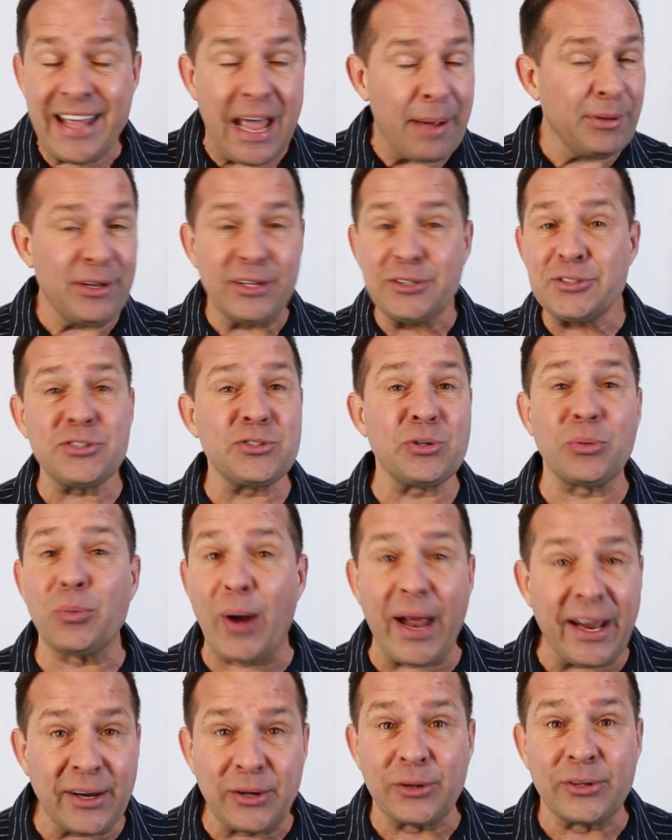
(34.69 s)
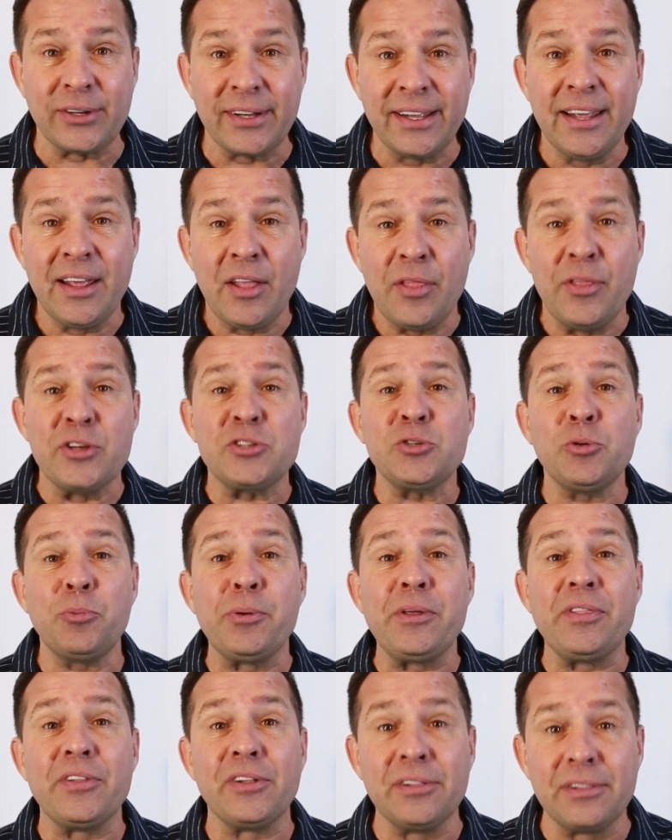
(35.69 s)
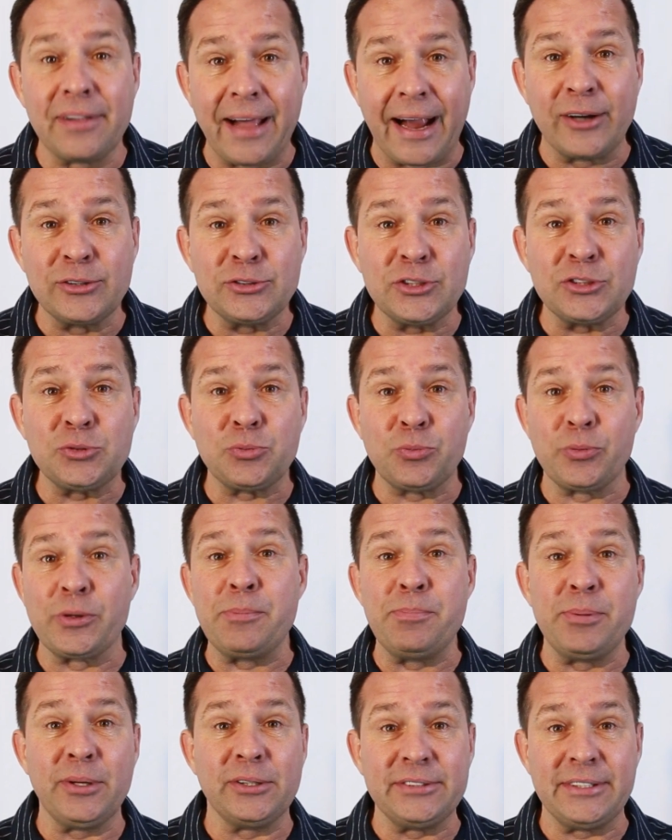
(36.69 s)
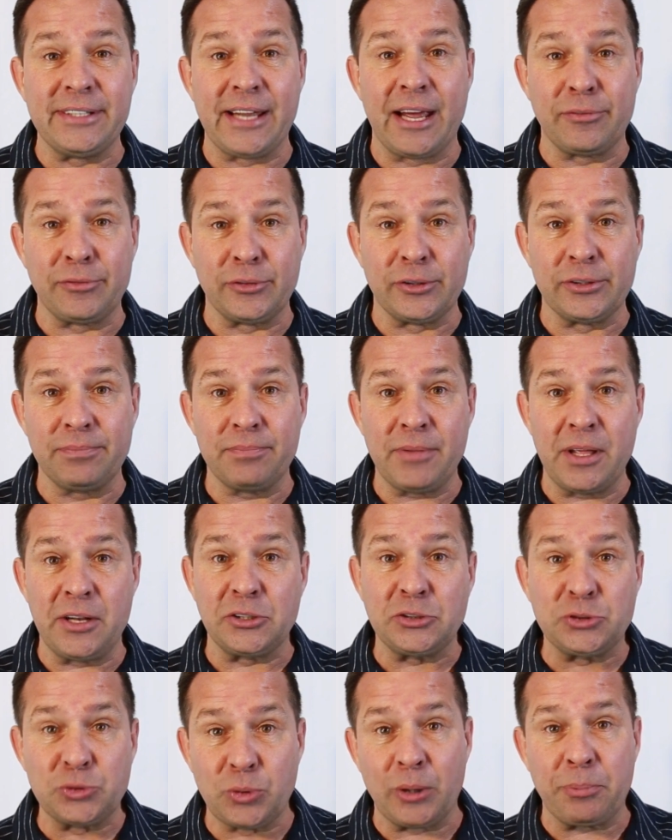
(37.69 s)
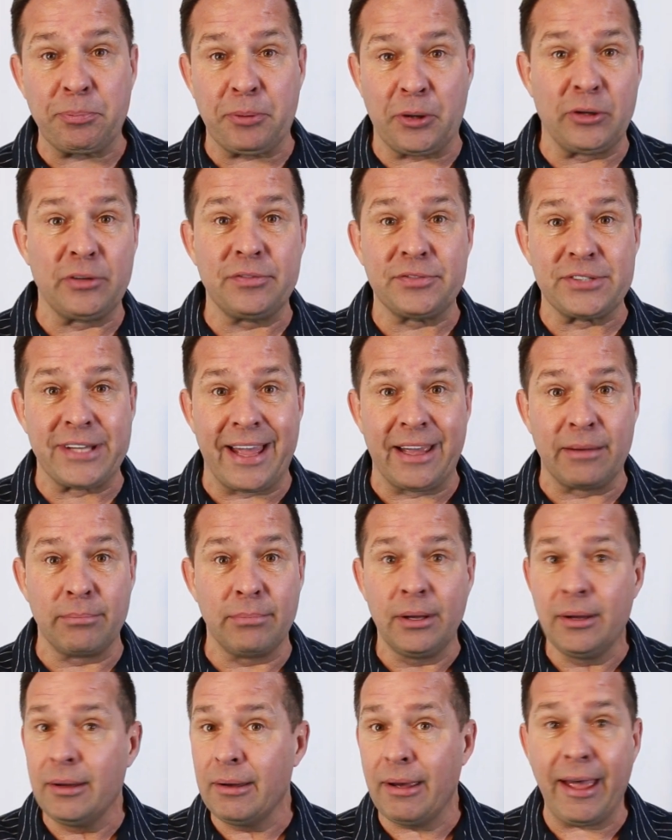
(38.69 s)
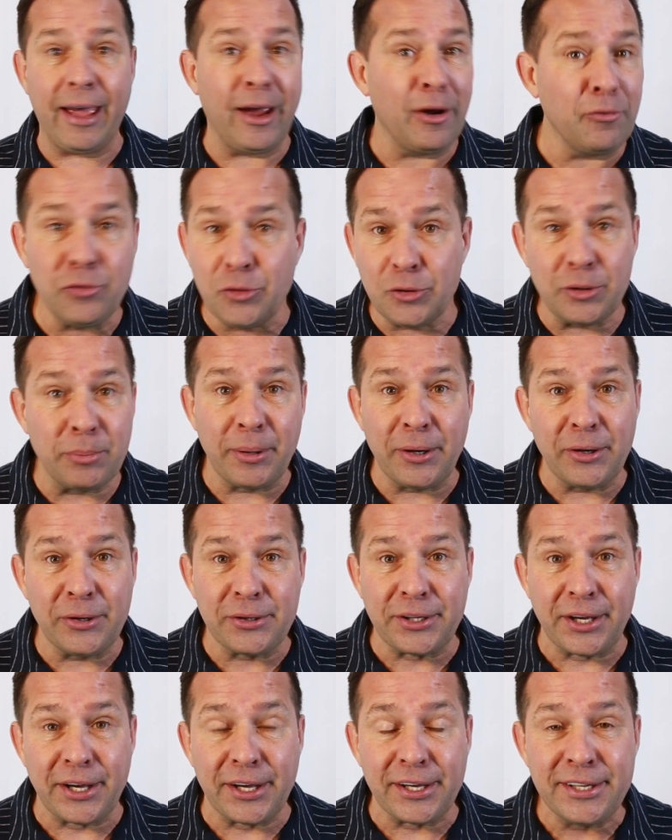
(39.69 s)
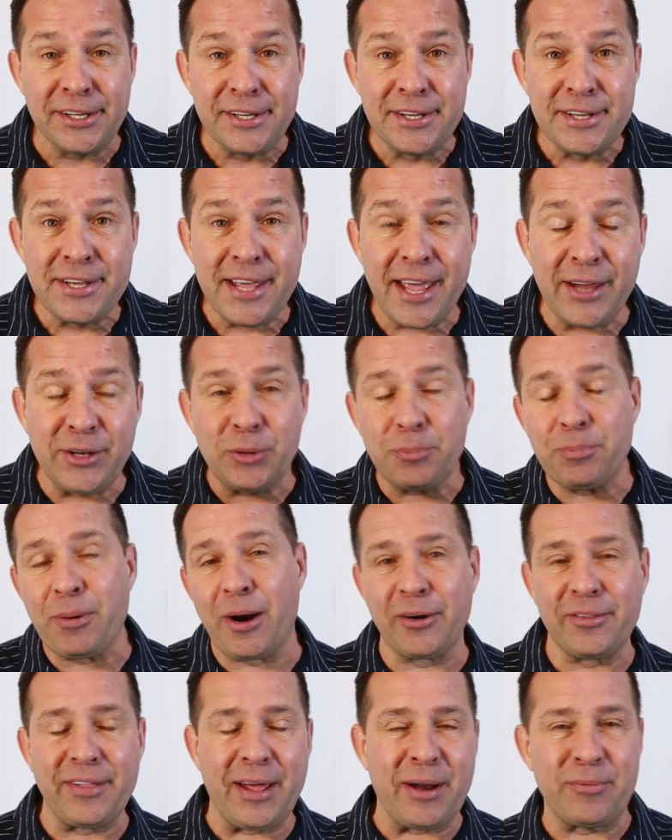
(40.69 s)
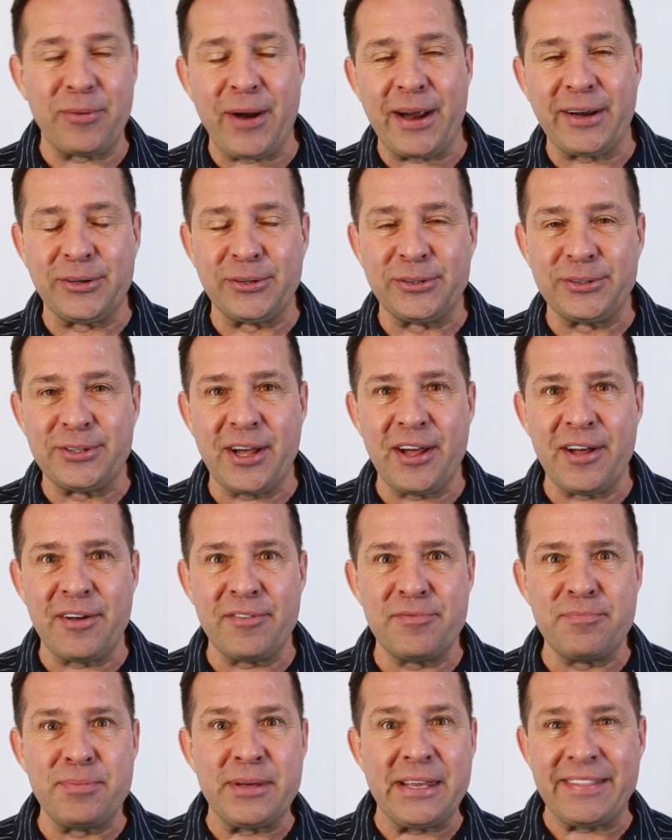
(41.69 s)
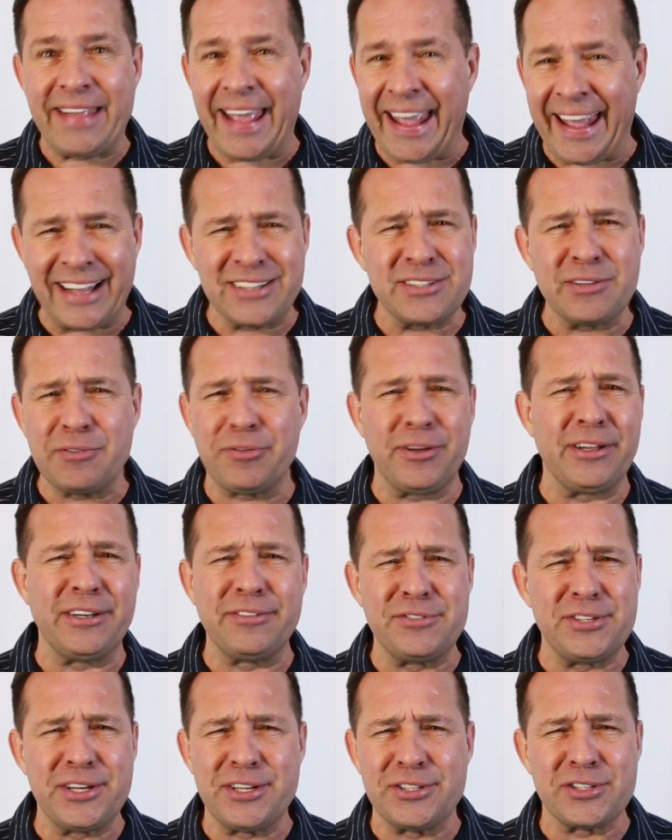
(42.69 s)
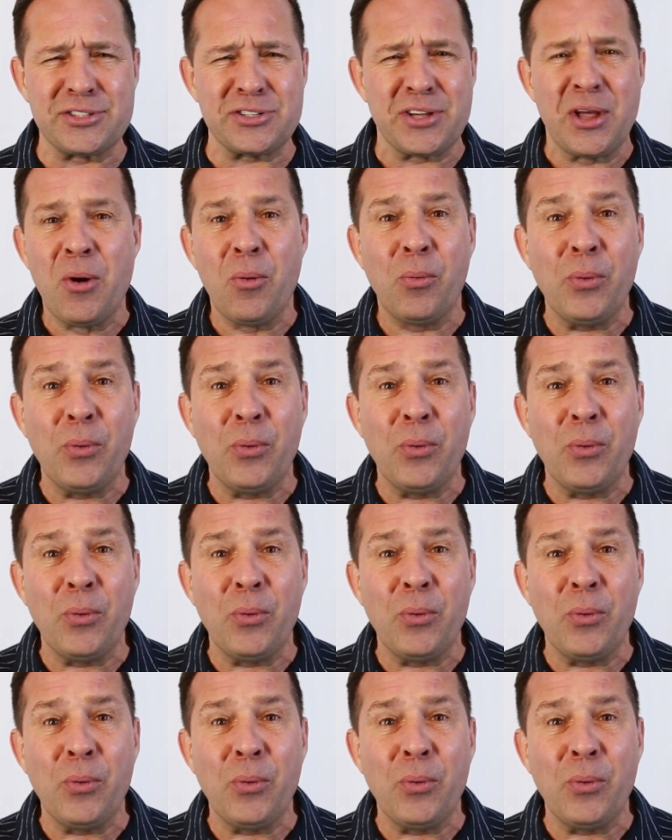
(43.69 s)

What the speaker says: I mean, this is a record. This will be the largest rebuilding effort in a short period of time ever in America, and you're part of that record of being the hands and feet of Jesus.